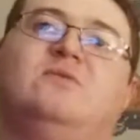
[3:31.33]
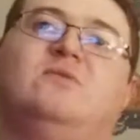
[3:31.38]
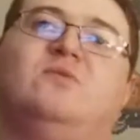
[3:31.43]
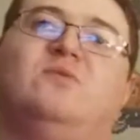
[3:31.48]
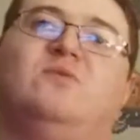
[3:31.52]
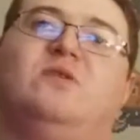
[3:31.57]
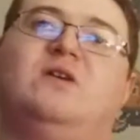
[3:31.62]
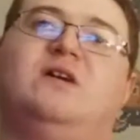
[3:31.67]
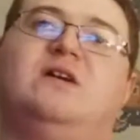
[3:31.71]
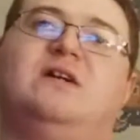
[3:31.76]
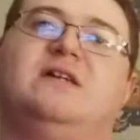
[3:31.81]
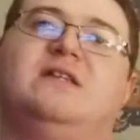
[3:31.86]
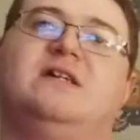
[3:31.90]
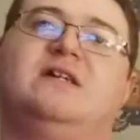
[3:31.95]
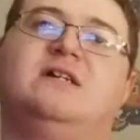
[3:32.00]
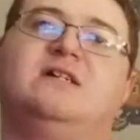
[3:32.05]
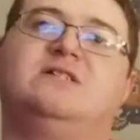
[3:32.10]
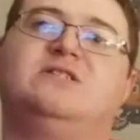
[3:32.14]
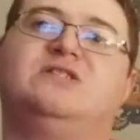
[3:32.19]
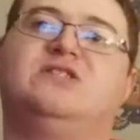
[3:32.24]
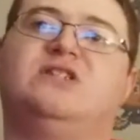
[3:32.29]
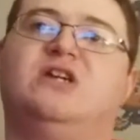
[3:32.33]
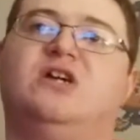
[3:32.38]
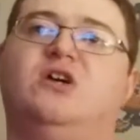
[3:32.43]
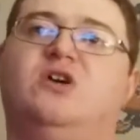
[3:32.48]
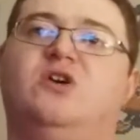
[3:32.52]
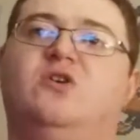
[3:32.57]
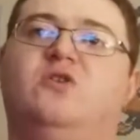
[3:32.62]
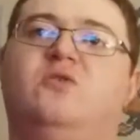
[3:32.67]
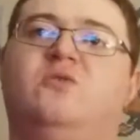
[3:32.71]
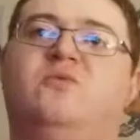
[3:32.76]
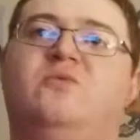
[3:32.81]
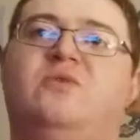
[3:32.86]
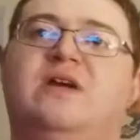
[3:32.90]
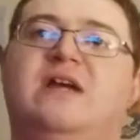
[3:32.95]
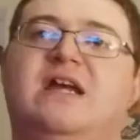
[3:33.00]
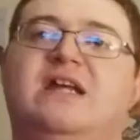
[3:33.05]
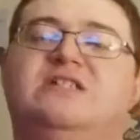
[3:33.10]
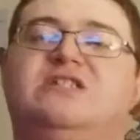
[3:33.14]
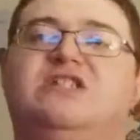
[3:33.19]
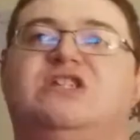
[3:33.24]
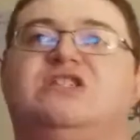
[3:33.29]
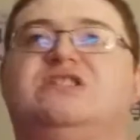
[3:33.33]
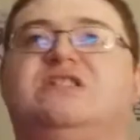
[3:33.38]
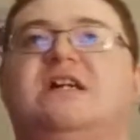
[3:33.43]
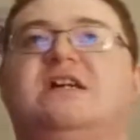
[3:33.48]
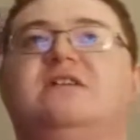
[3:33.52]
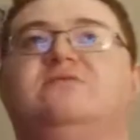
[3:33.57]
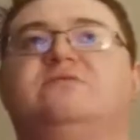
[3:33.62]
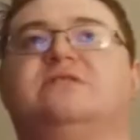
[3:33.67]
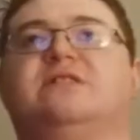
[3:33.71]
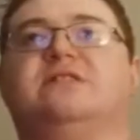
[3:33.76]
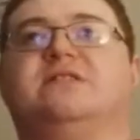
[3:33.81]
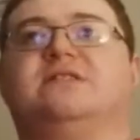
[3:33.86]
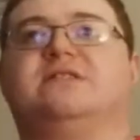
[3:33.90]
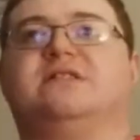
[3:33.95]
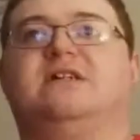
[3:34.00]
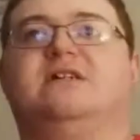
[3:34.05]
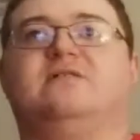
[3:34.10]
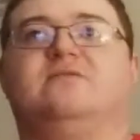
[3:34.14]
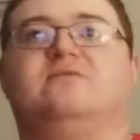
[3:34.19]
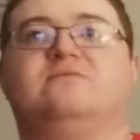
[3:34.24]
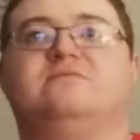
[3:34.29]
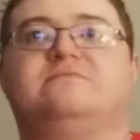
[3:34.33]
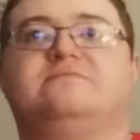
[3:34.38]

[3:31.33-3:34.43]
One, two, AJ Styles kicks out.